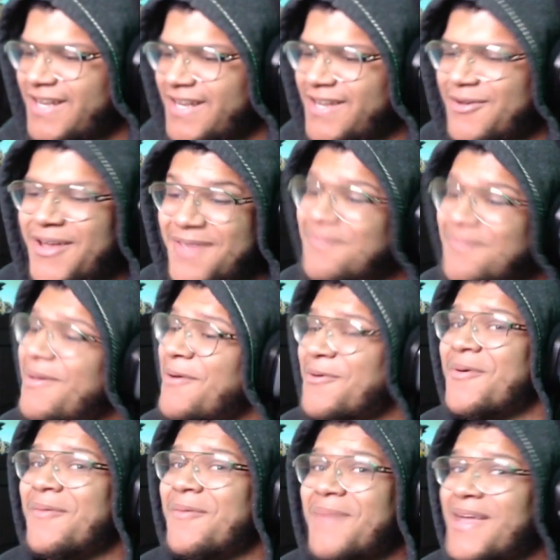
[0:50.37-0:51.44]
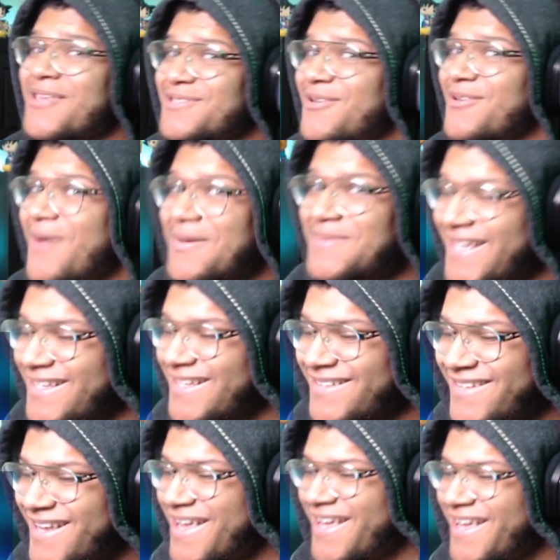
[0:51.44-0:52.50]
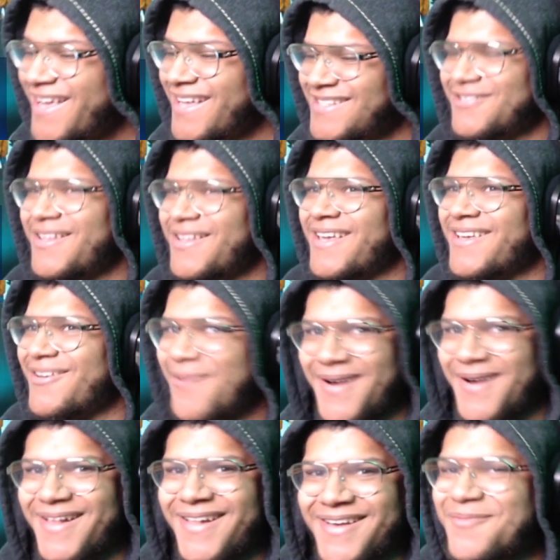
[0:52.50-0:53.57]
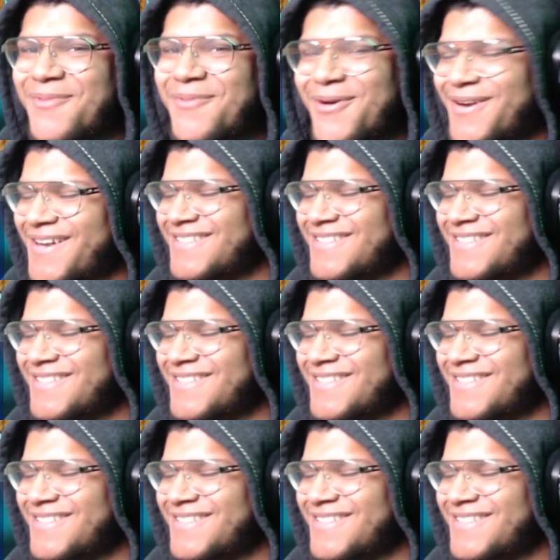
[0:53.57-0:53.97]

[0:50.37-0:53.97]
did, it didn't pop up on my usual website until like 1 o'clock in the morning.